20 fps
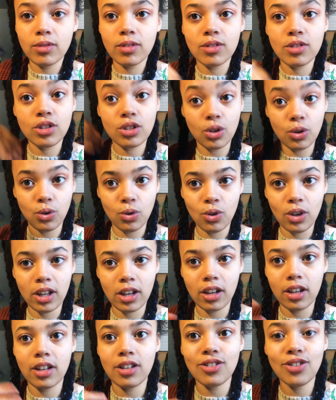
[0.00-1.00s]
so you
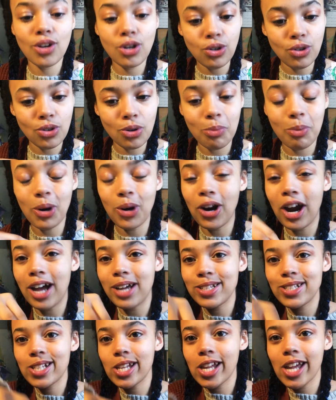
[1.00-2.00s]
can continue to
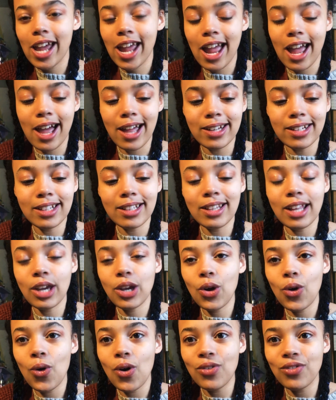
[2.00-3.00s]
progress and let
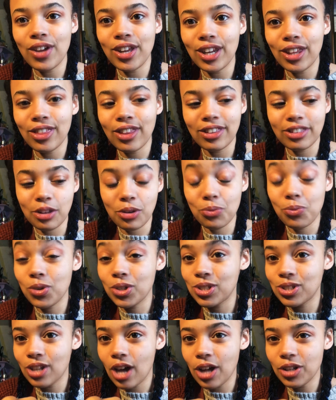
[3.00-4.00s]
go of anything that
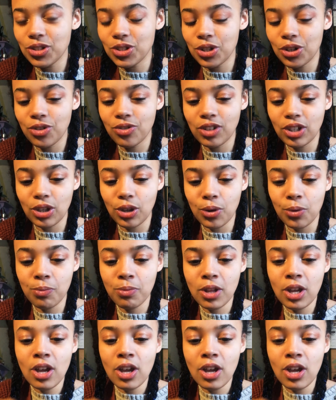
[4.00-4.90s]
was not serving you.